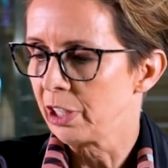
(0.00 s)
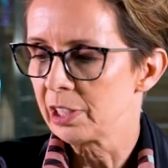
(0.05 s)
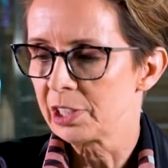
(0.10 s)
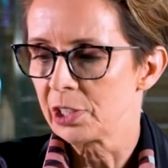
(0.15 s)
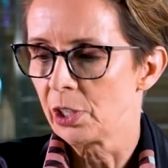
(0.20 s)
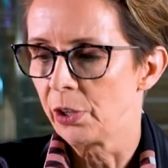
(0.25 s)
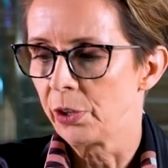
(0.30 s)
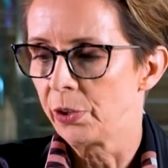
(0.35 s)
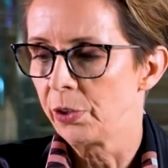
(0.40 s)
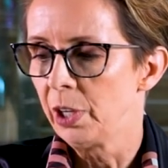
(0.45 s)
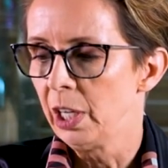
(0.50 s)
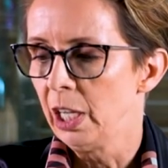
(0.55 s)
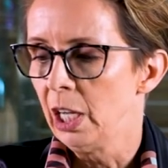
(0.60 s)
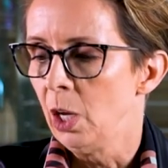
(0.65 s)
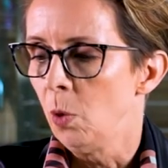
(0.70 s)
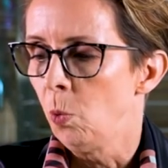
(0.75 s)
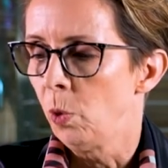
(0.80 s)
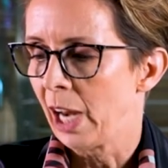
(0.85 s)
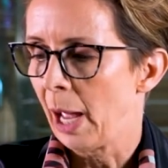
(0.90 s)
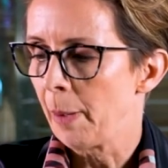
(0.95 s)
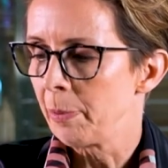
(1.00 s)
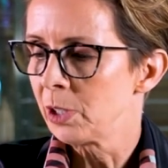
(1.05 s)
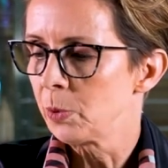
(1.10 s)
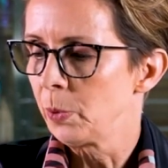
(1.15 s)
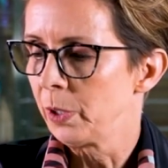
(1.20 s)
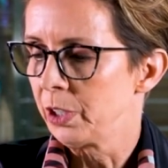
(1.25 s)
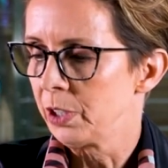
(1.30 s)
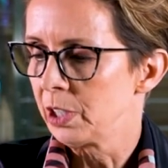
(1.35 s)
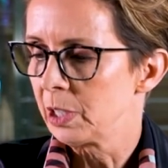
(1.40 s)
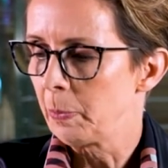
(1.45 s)
So what happens
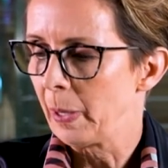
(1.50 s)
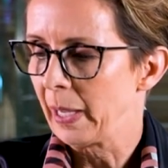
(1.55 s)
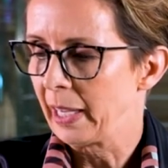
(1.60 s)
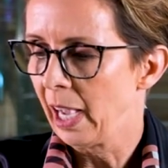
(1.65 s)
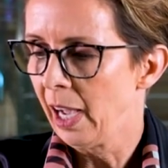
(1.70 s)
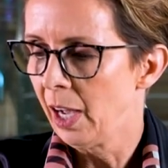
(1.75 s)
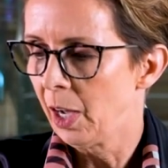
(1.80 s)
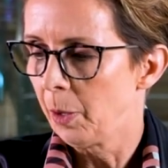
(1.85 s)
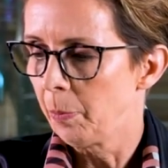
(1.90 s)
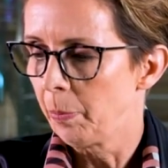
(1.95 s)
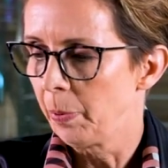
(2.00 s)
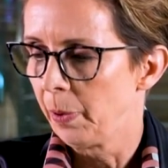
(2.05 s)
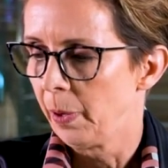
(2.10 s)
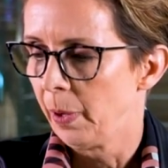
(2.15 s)
when you speak up,